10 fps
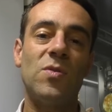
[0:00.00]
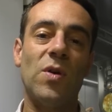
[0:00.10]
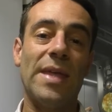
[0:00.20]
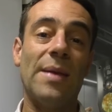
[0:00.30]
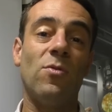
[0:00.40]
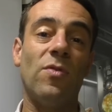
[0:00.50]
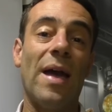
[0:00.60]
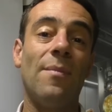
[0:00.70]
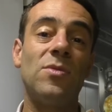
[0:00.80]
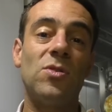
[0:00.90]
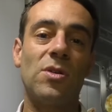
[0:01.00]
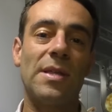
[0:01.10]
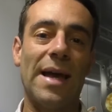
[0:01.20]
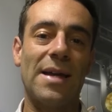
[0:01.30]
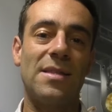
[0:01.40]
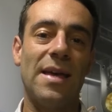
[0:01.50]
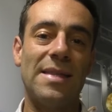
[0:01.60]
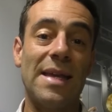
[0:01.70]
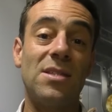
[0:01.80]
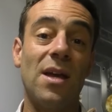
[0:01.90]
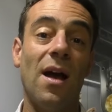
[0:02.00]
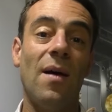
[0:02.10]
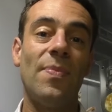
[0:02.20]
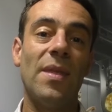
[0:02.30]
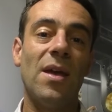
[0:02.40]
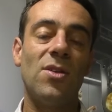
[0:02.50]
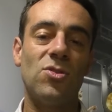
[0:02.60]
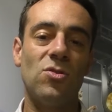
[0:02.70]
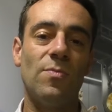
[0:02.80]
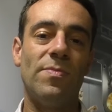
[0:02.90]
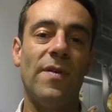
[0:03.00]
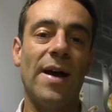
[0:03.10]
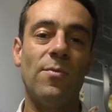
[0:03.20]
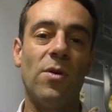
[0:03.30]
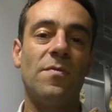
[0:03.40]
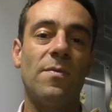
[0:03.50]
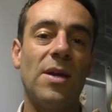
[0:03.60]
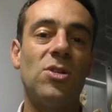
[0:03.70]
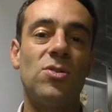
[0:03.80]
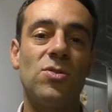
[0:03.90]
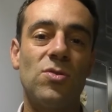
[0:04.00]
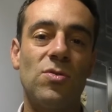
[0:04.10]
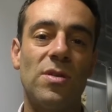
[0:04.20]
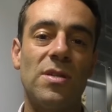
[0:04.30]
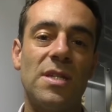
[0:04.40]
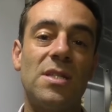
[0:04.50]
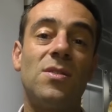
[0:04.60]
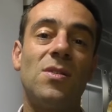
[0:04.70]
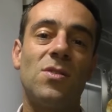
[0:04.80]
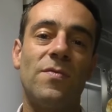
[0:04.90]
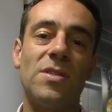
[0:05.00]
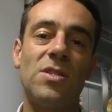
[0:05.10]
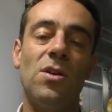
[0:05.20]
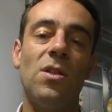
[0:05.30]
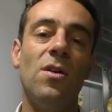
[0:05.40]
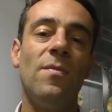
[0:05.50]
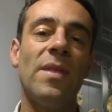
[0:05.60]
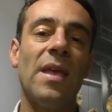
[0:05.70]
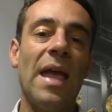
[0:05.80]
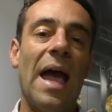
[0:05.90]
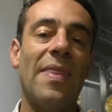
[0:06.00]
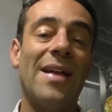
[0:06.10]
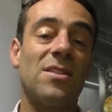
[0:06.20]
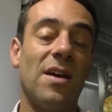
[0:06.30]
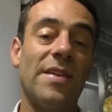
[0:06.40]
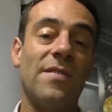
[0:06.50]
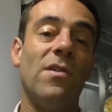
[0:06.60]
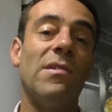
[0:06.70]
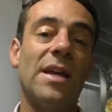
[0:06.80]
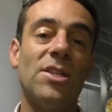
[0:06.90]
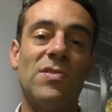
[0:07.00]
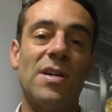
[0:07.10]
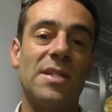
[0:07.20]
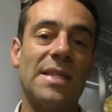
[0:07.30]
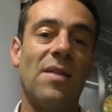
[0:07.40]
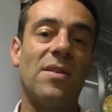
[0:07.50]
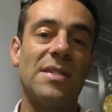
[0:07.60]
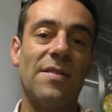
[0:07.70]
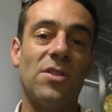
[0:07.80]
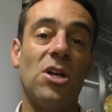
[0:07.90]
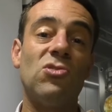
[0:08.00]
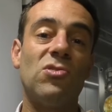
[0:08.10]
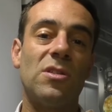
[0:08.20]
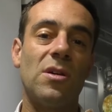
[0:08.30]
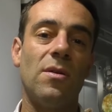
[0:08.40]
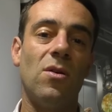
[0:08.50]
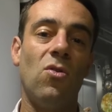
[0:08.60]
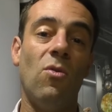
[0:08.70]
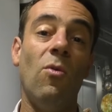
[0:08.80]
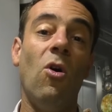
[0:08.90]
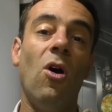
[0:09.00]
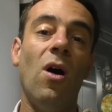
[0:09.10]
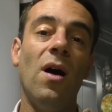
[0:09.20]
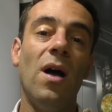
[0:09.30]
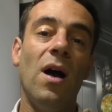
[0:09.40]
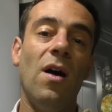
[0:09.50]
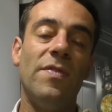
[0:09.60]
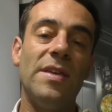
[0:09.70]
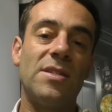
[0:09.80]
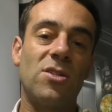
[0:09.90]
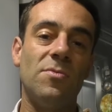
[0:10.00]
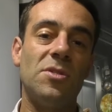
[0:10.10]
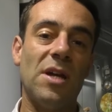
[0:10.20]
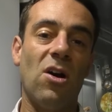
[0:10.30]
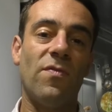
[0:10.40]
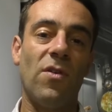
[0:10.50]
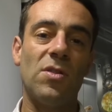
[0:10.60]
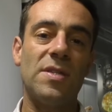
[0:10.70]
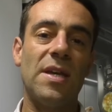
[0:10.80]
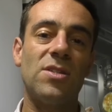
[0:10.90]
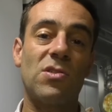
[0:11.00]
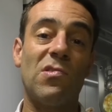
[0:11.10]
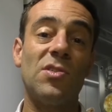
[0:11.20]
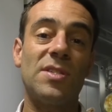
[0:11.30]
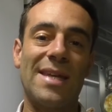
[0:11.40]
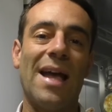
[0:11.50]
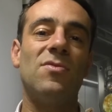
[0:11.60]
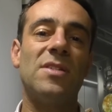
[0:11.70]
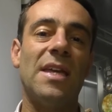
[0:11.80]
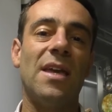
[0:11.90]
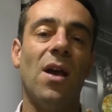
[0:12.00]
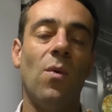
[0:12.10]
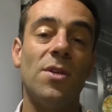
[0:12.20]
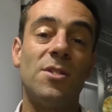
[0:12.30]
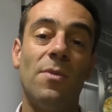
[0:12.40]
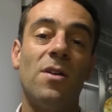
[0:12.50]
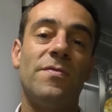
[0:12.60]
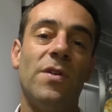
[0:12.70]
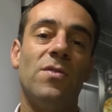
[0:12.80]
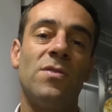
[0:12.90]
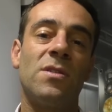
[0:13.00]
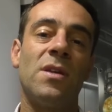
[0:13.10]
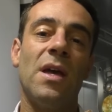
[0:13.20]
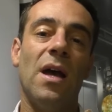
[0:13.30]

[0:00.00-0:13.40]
to enable them to collect their data, to provide more information to the citizens of Isiolo. And that's, I think, very interesting. Now there's 700 or more of these community health volunteers across the county with smartphones,